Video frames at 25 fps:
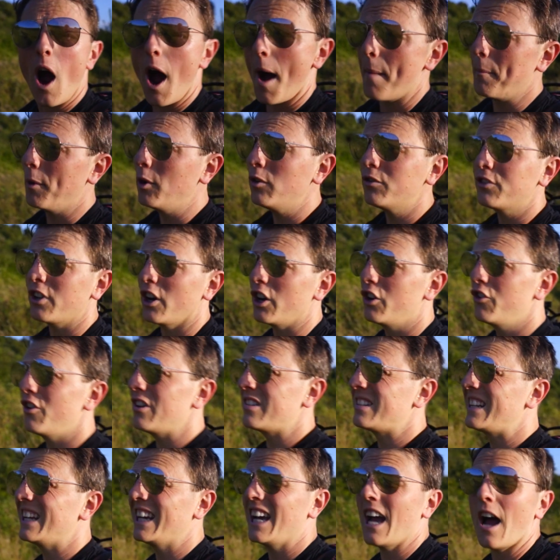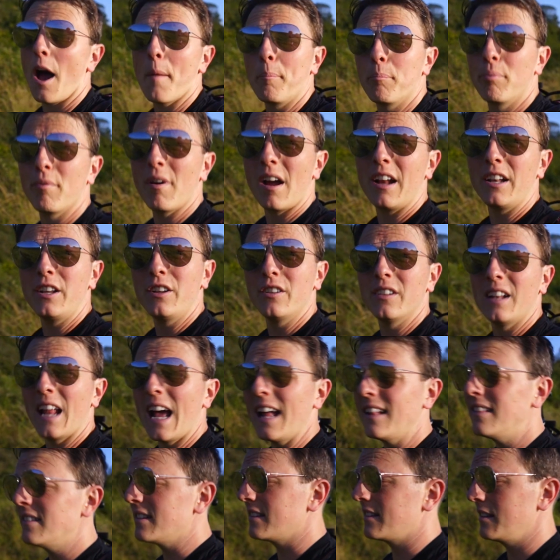I'm also christening a brand new
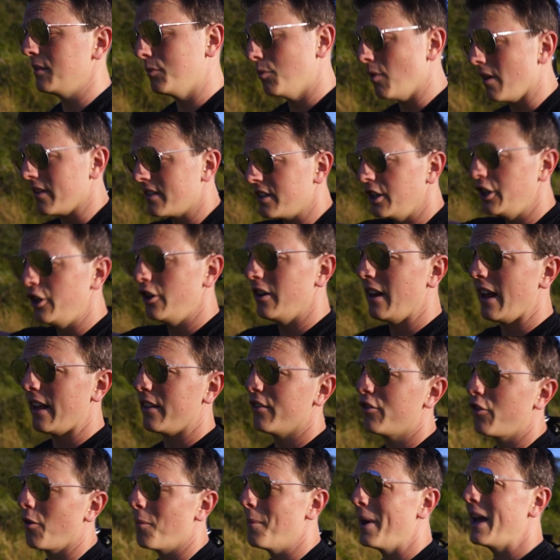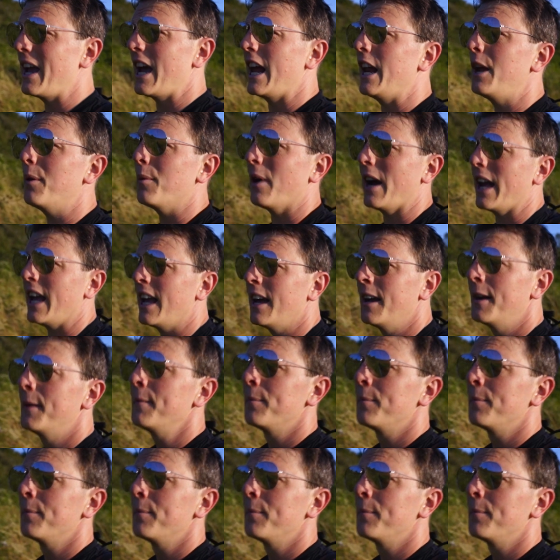lens. Well, it's a new lens for me anyway.